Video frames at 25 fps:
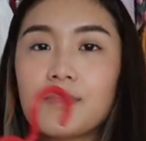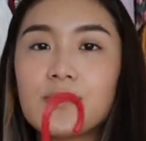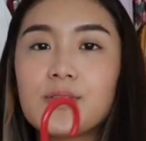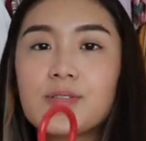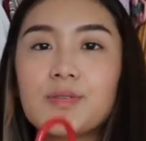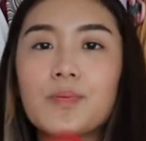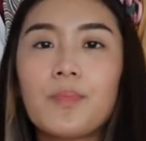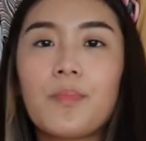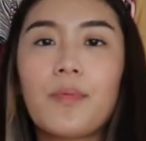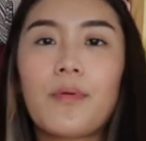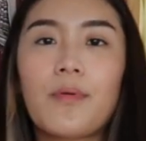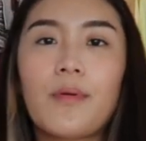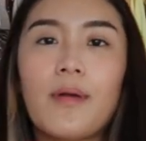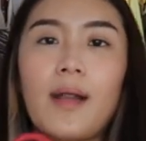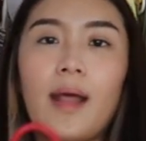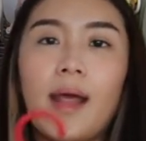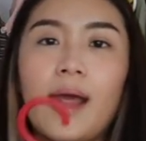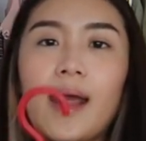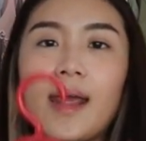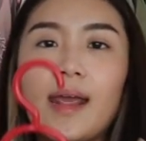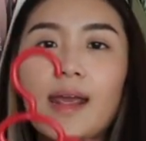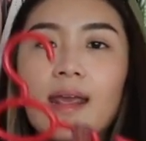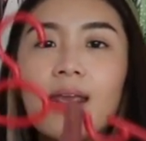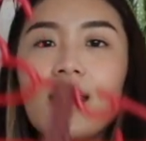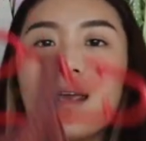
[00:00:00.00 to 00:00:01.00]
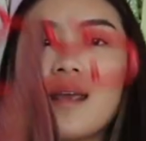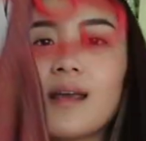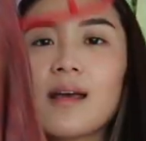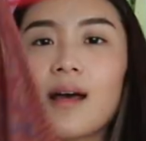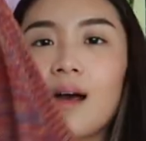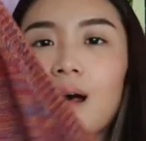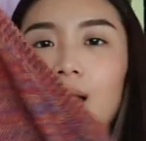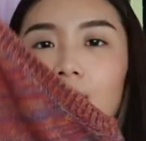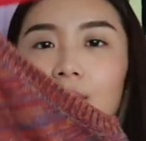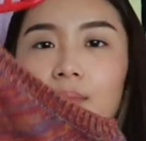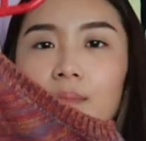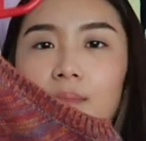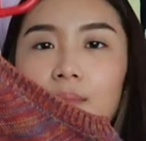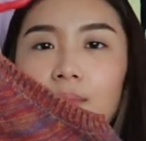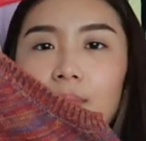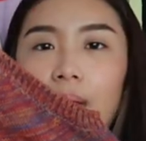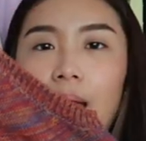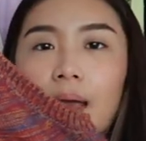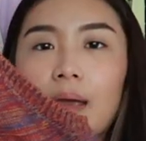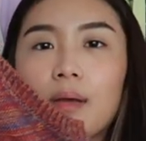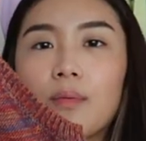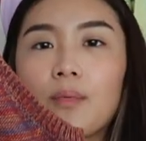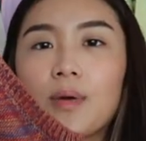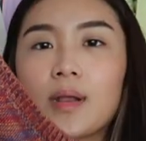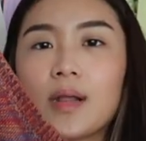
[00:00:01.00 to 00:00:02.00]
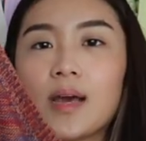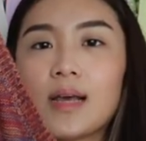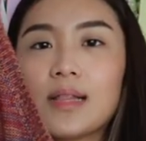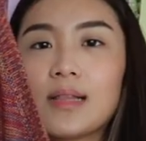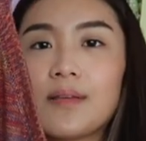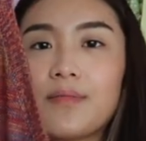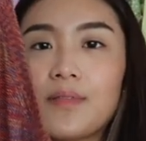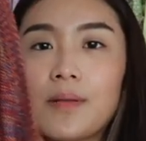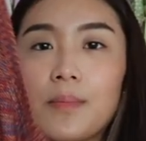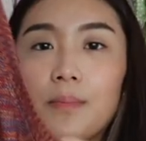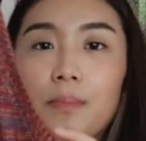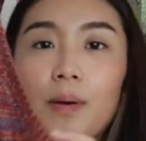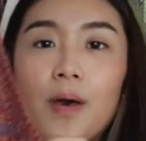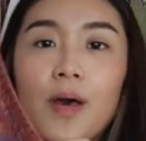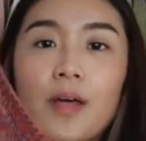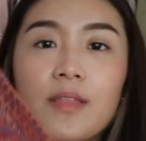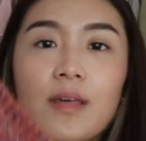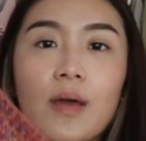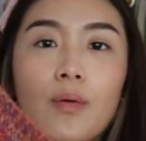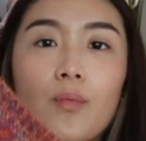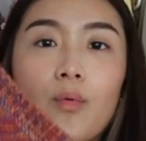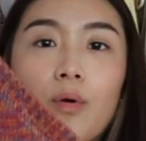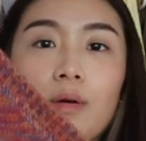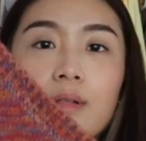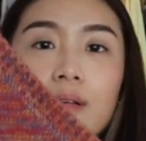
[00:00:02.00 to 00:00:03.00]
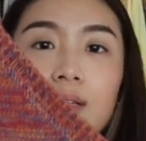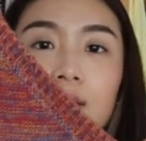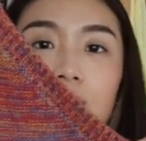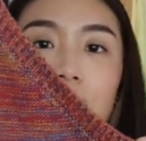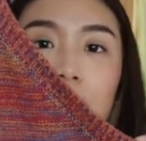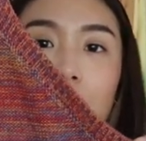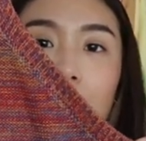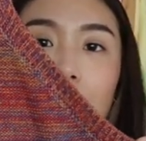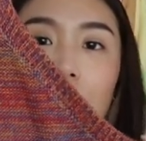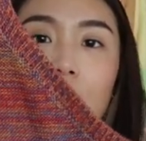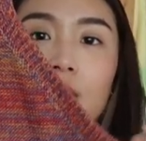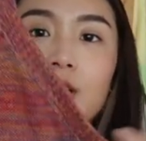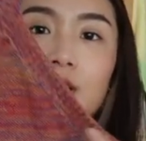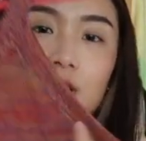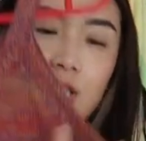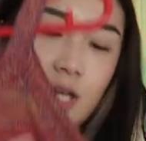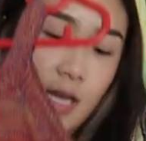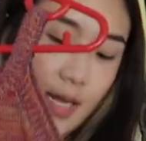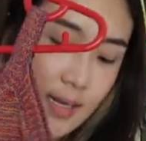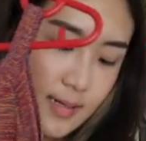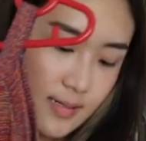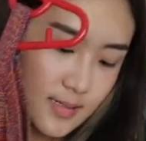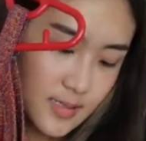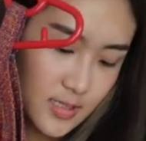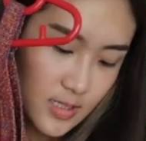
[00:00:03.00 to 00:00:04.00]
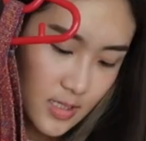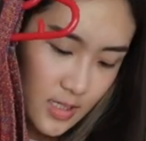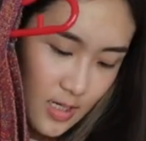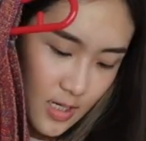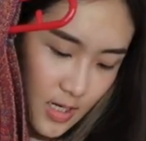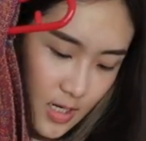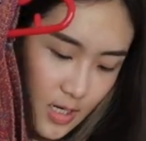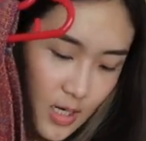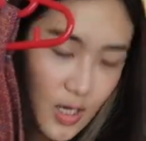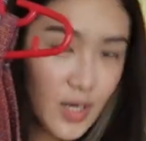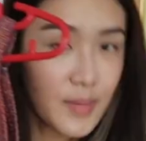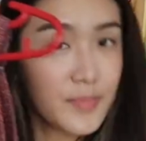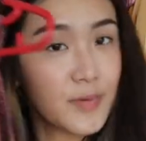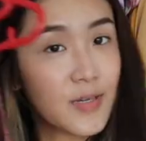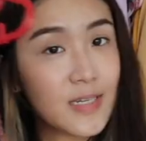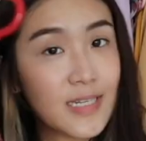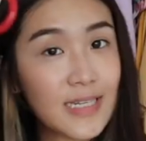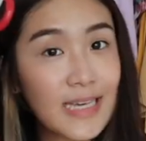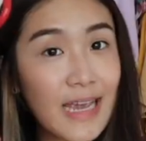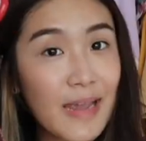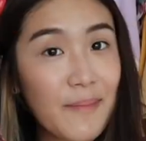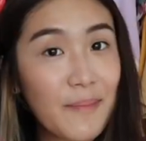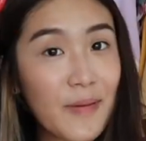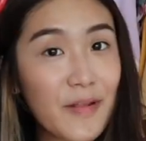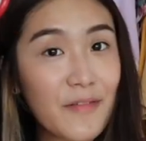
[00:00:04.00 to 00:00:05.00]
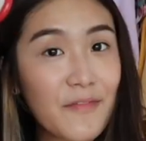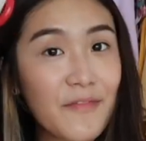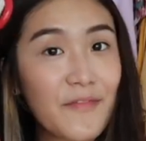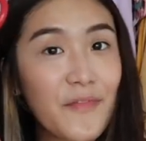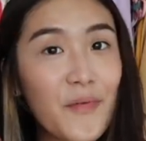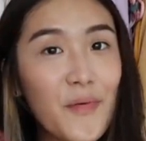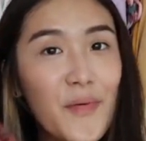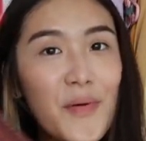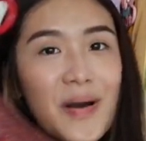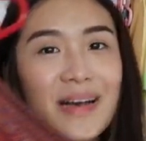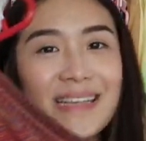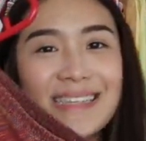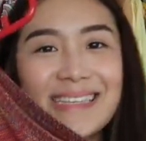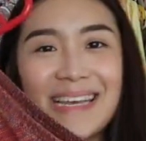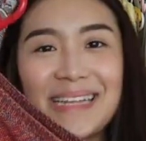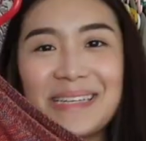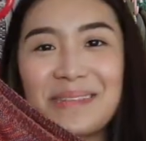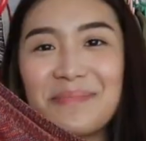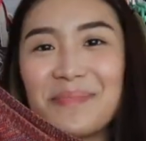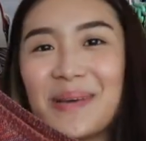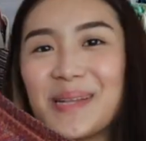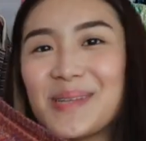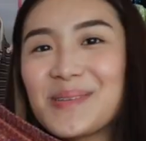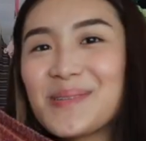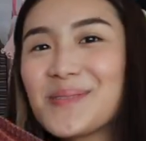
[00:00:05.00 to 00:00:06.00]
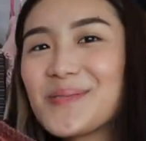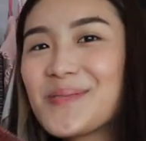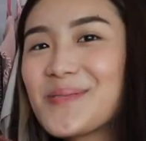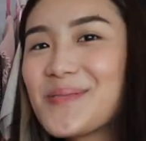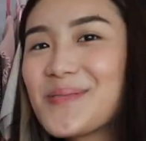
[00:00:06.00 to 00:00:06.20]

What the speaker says: Supreme. Back when I lived in Perth, I wore this so much, and I'm gonna keep it for sentimental